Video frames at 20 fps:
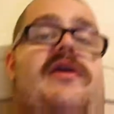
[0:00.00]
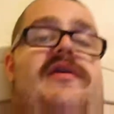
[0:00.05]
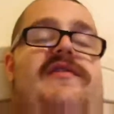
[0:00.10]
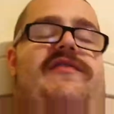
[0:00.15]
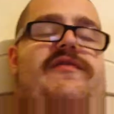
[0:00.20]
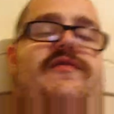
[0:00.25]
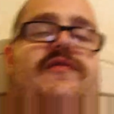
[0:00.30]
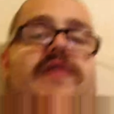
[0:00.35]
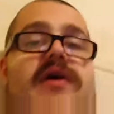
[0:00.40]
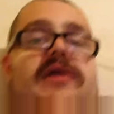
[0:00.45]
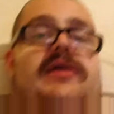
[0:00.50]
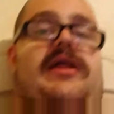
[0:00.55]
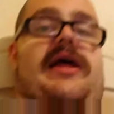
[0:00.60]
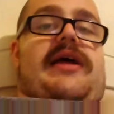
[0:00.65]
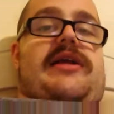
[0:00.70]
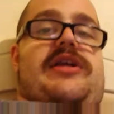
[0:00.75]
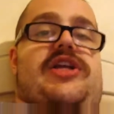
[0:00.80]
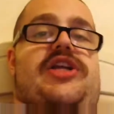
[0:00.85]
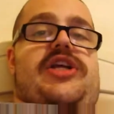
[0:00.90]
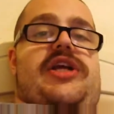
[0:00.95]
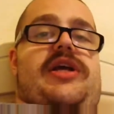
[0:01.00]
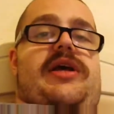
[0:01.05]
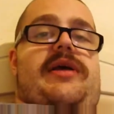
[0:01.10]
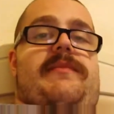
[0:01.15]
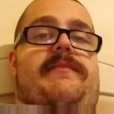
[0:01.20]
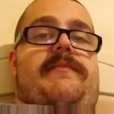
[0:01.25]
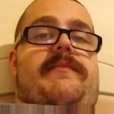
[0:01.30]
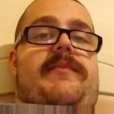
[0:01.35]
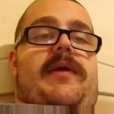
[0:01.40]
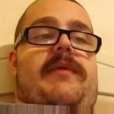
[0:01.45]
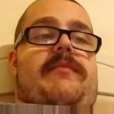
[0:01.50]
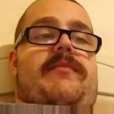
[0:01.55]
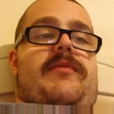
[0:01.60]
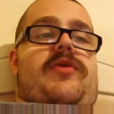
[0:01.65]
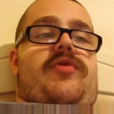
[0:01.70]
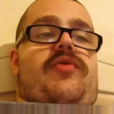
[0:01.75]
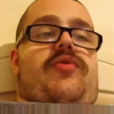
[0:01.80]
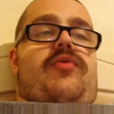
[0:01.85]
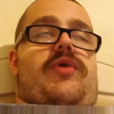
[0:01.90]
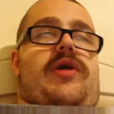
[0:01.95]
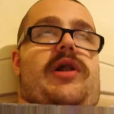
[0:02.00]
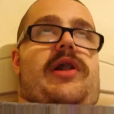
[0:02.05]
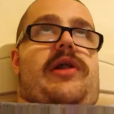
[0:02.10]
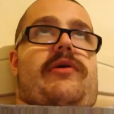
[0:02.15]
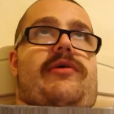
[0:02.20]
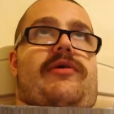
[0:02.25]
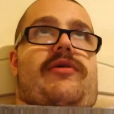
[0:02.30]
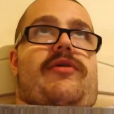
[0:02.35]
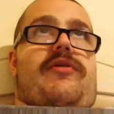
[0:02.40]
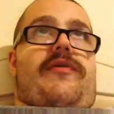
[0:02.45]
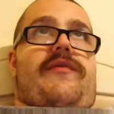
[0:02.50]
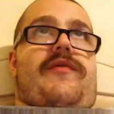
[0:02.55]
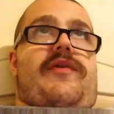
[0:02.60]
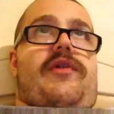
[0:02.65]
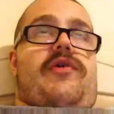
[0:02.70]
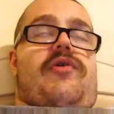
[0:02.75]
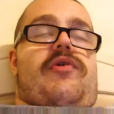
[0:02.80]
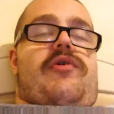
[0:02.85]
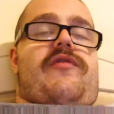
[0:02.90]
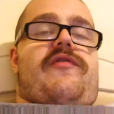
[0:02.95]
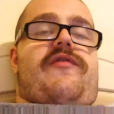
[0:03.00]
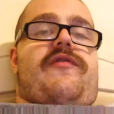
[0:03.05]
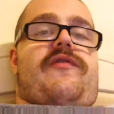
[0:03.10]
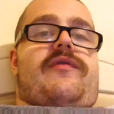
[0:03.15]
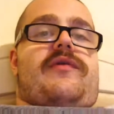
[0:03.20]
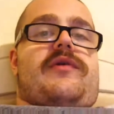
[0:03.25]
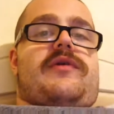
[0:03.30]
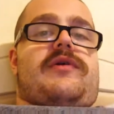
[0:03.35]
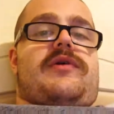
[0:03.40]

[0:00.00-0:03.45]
Fuck that shit. I'm too close to the north.